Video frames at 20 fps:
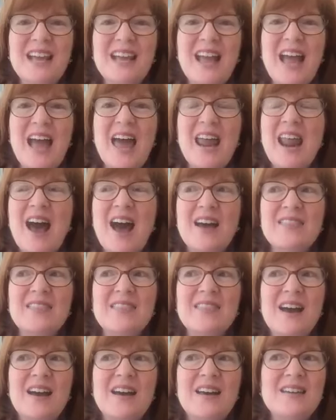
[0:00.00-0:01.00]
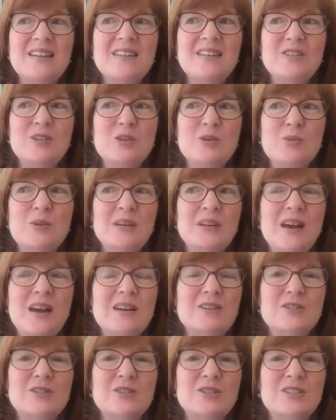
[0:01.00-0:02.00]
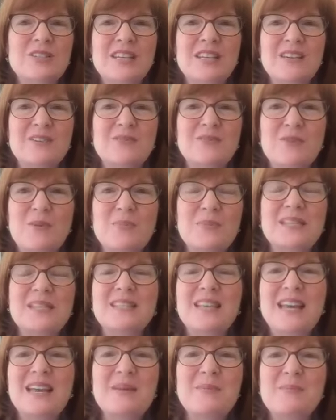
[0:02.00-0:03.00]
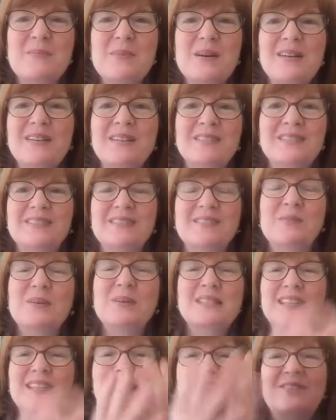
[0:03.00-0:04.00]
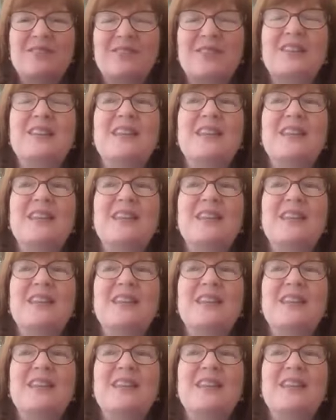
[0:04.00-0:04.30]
it. And you and I are singing from the same, what's that?